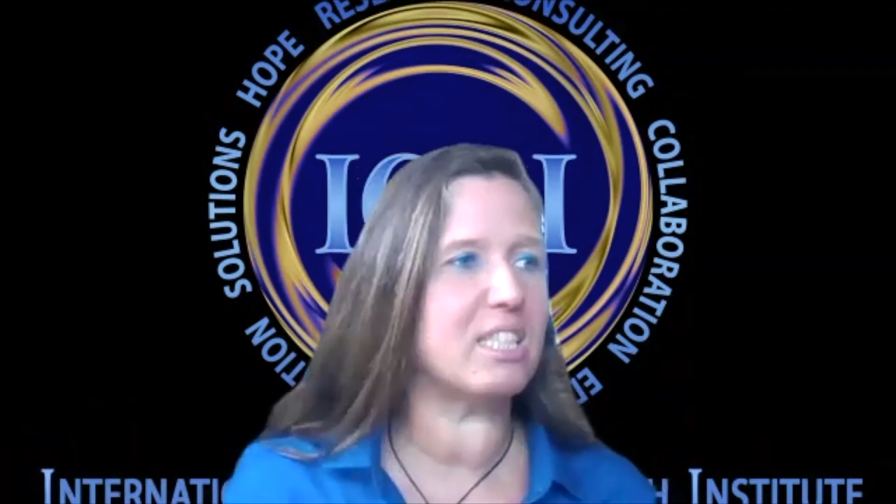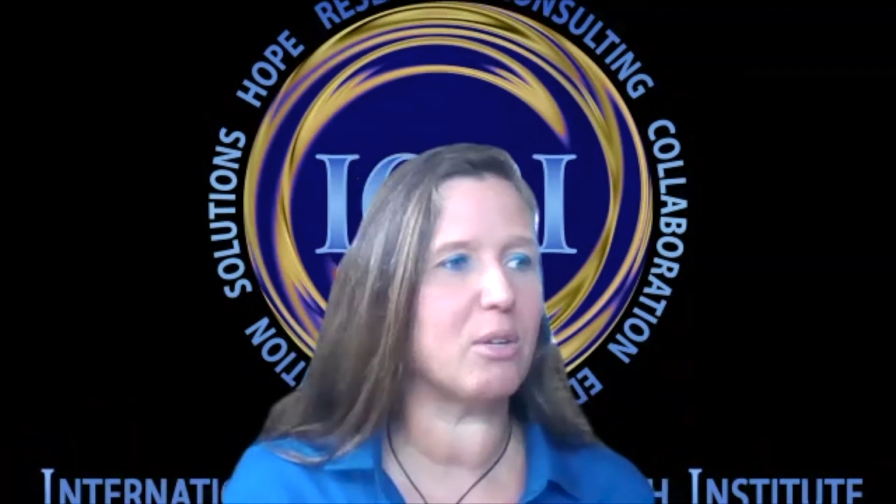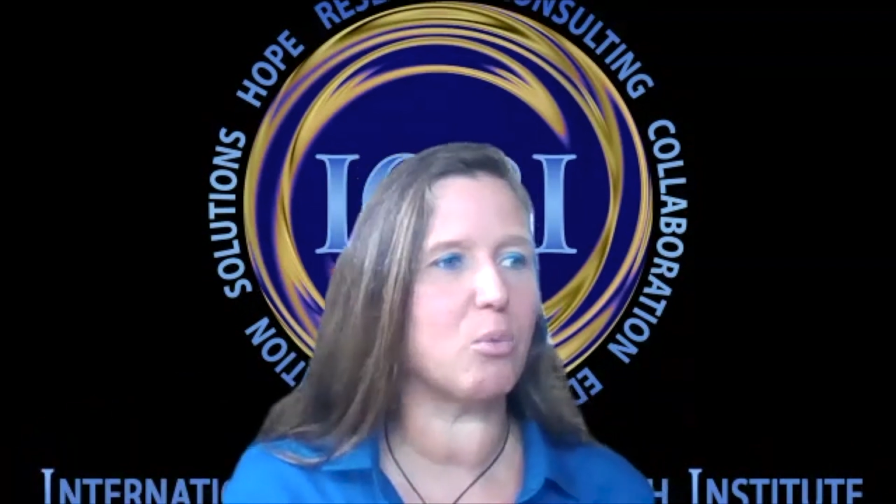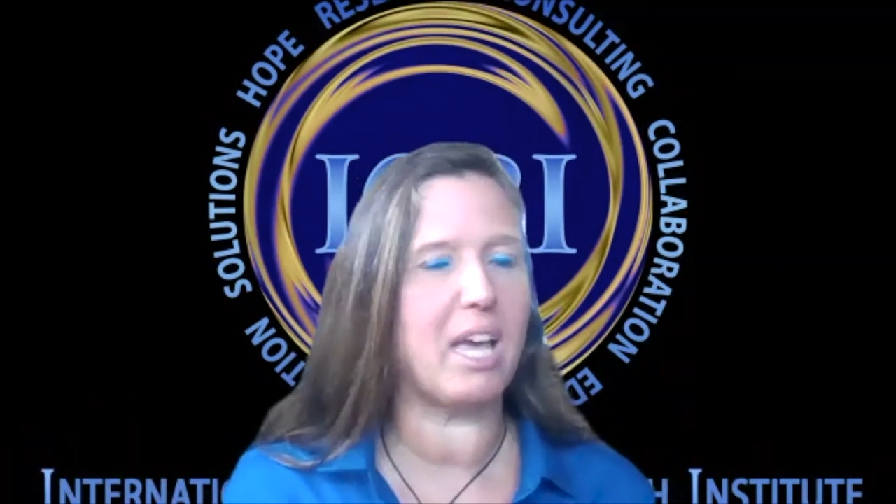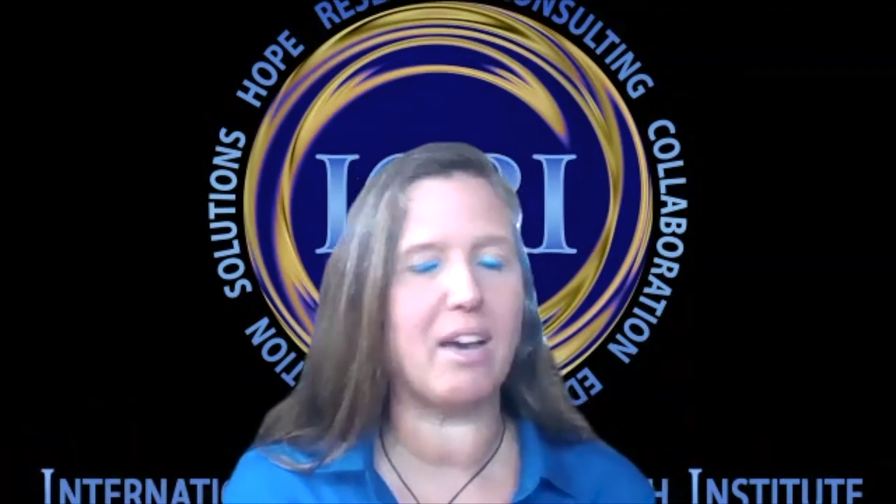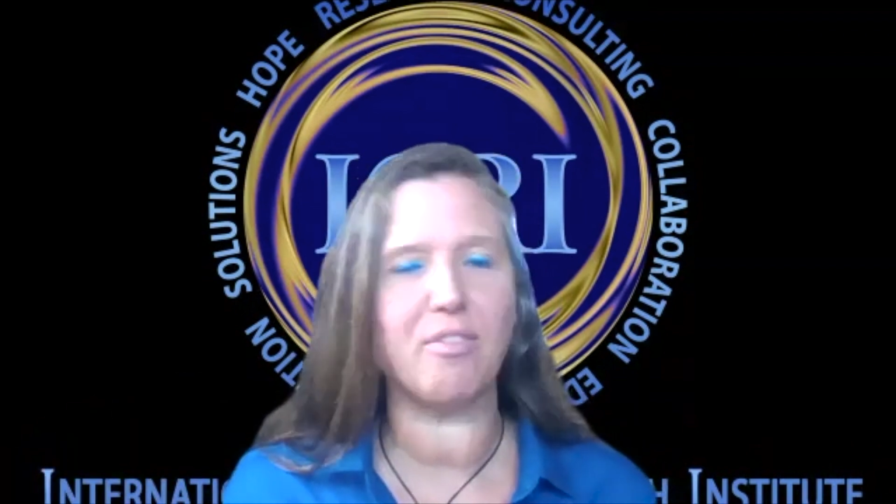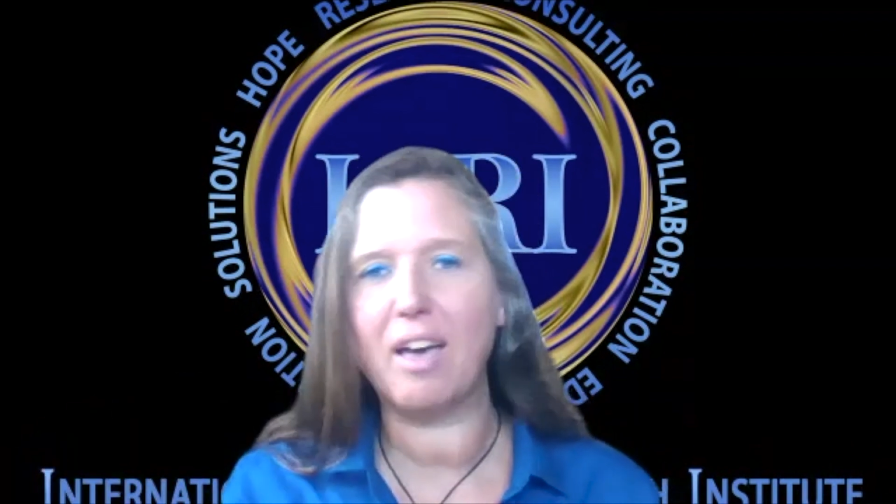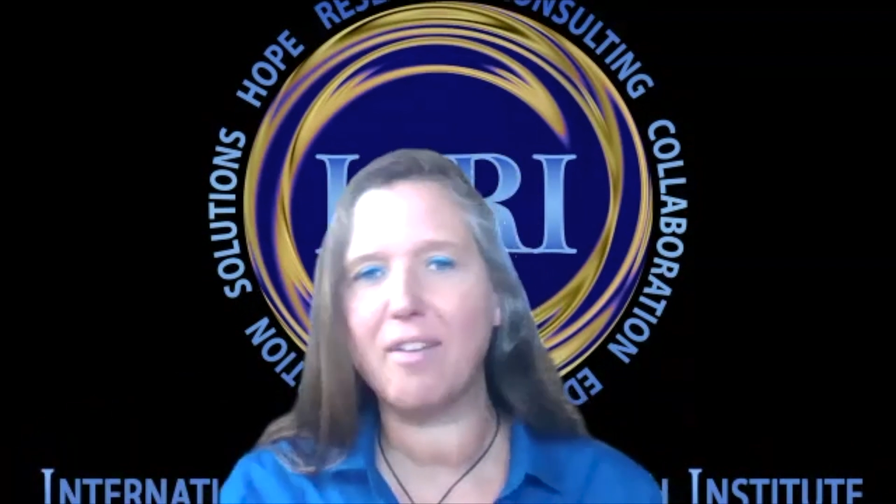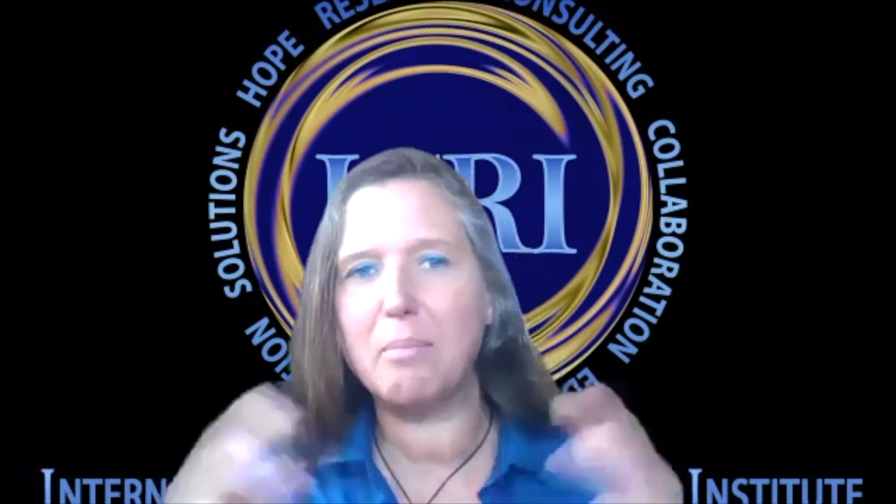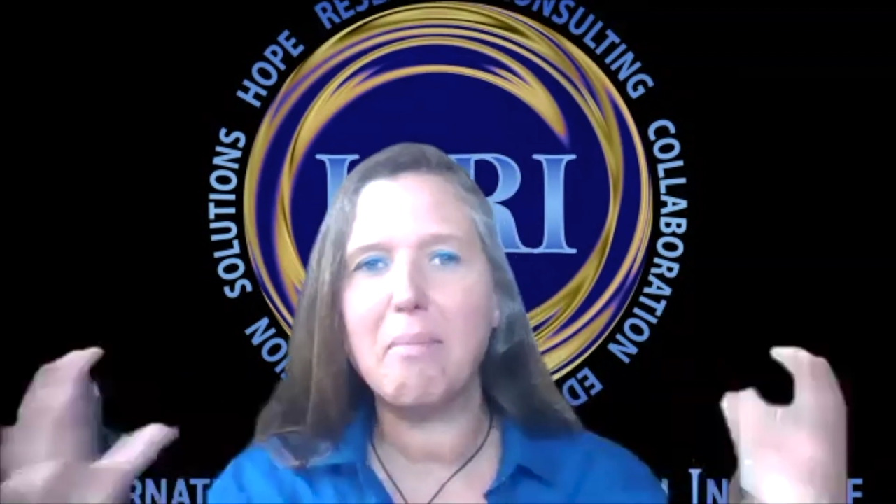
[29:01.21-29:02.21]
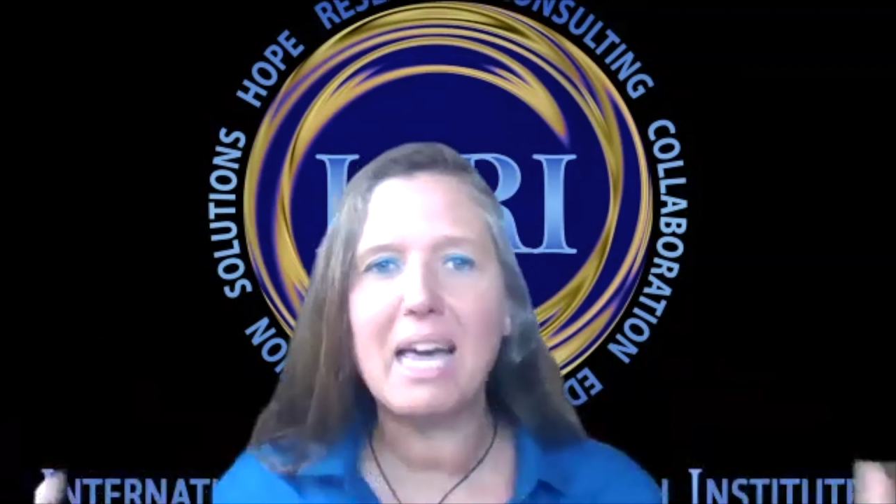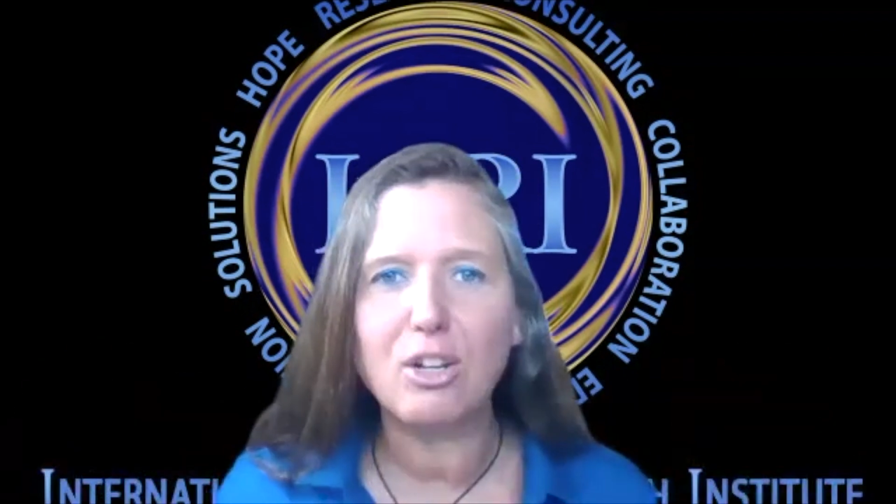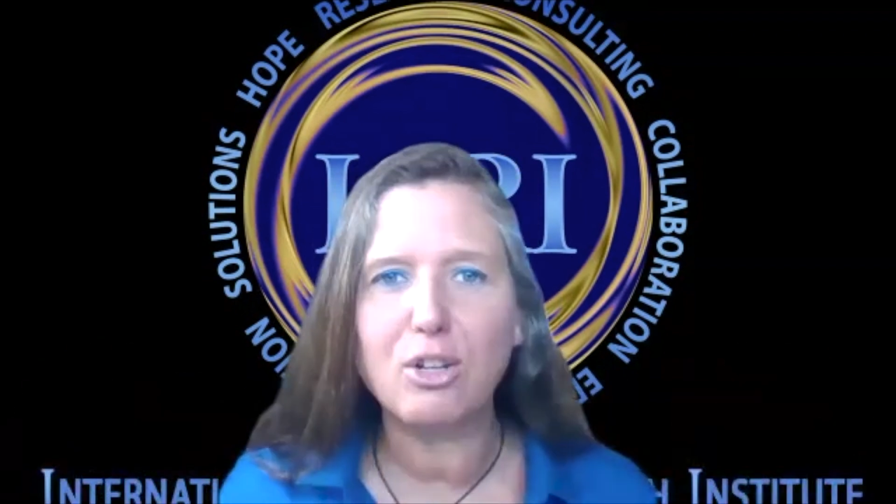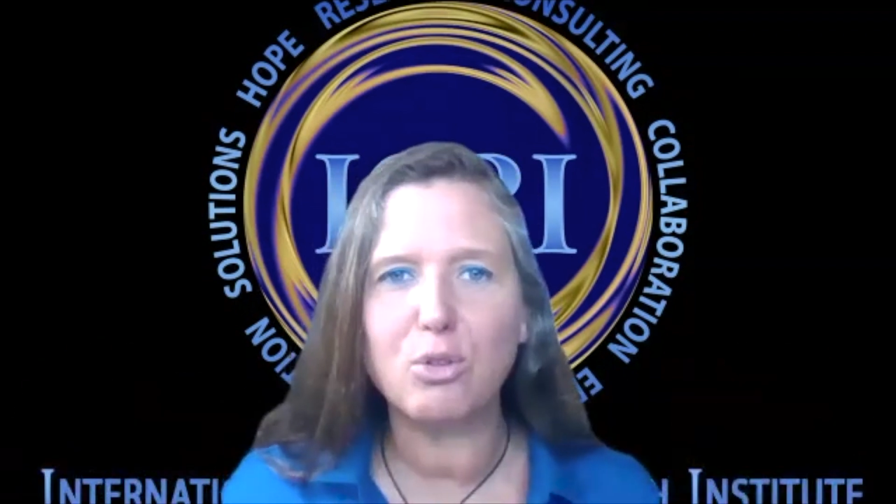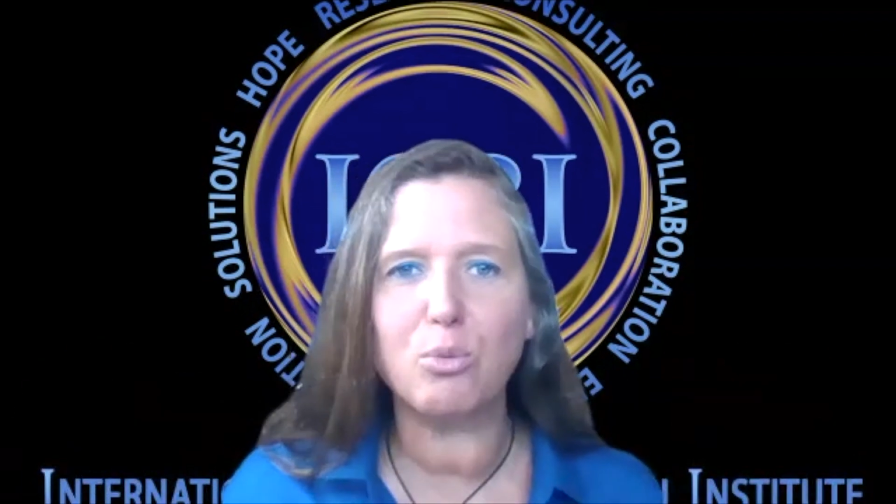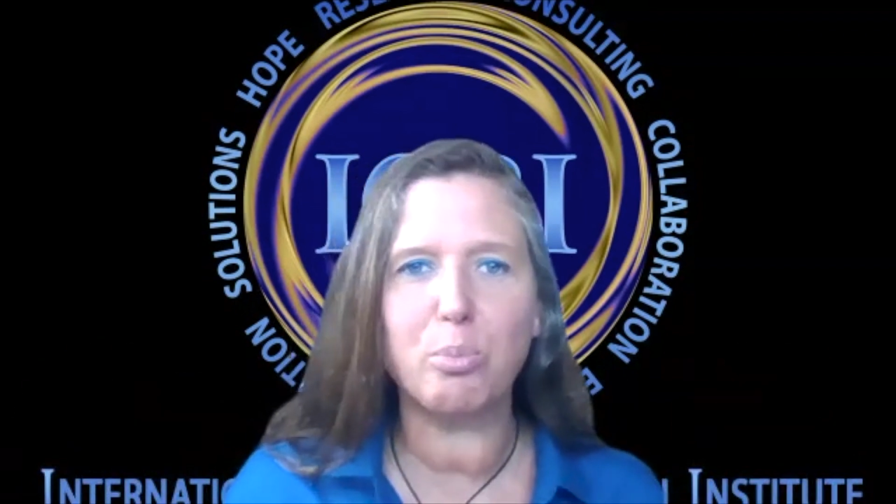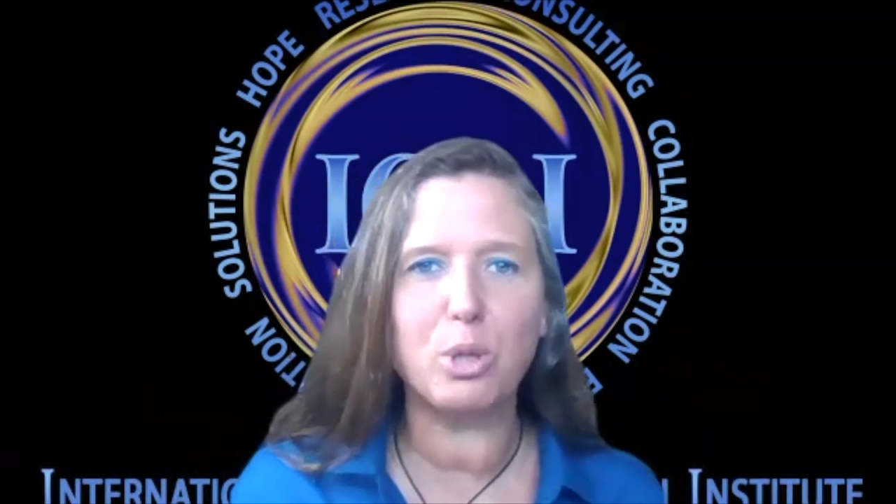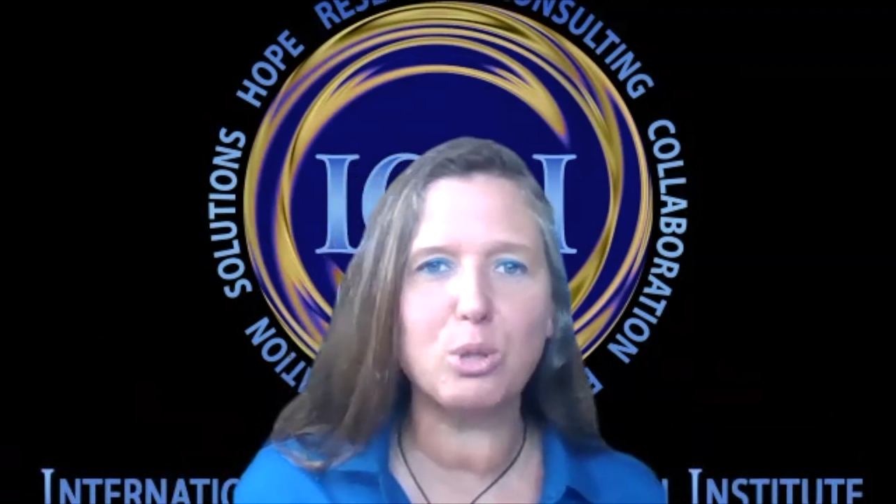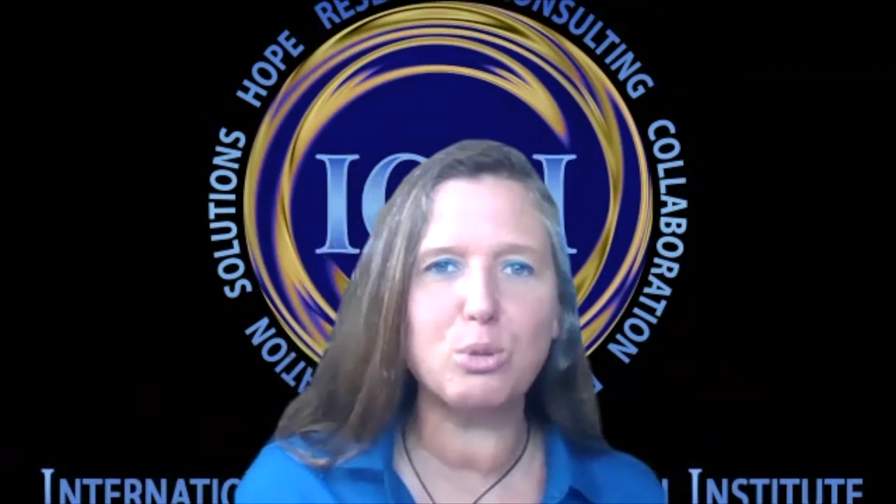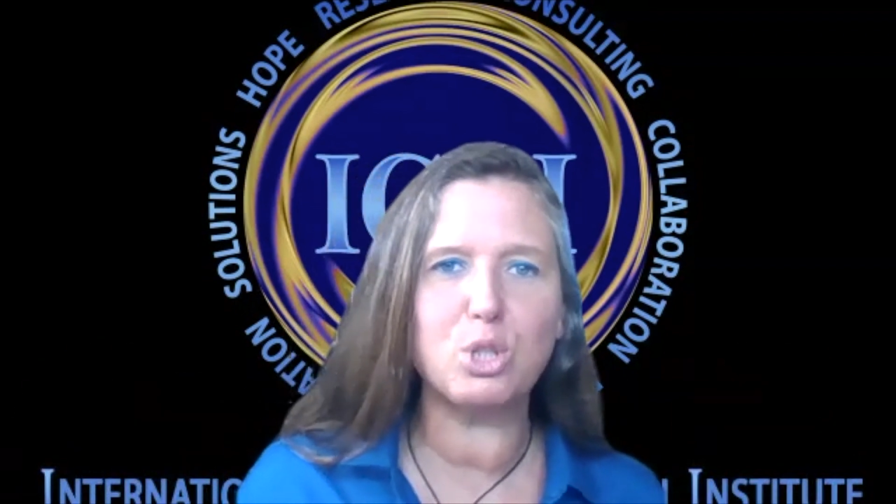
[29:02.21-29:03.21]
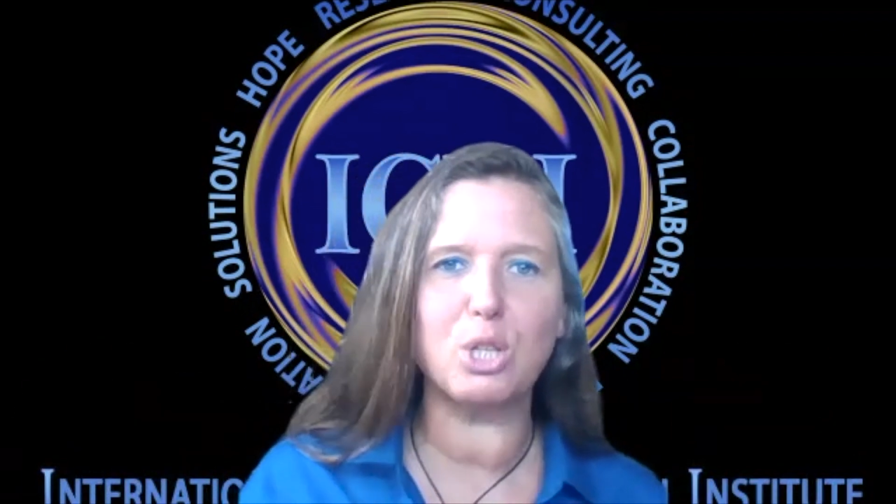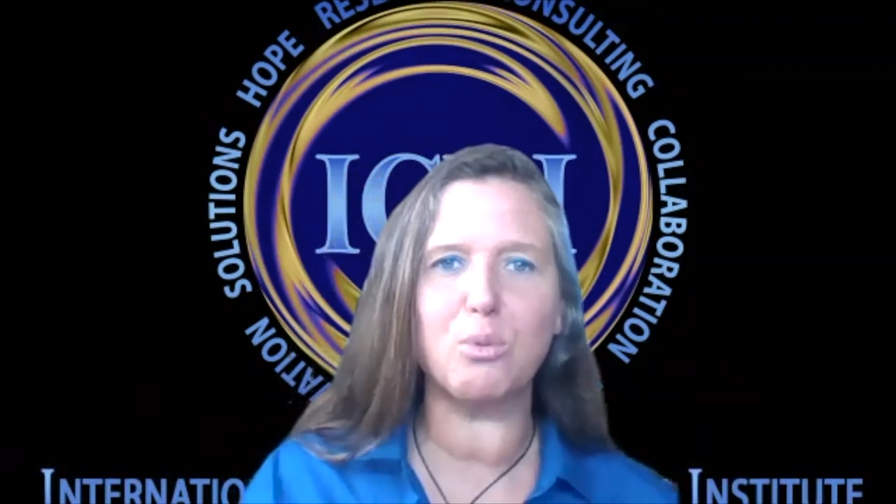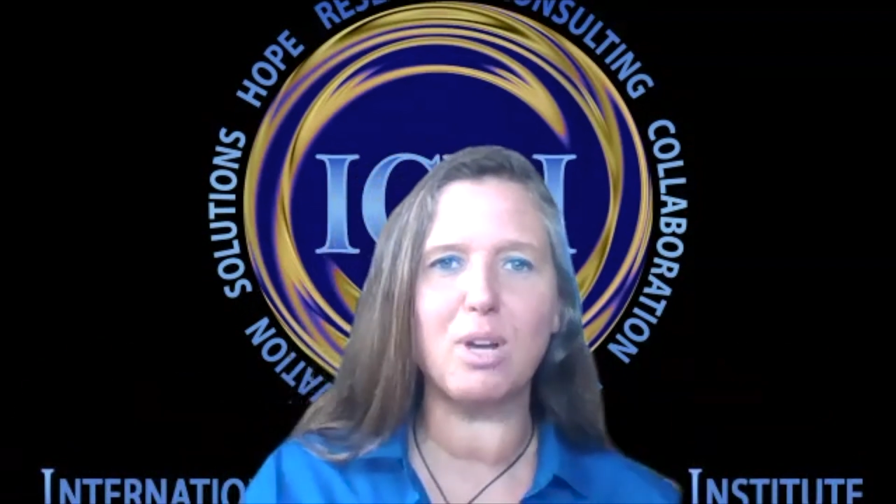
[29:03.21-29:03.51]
and we have heavy metals pollution.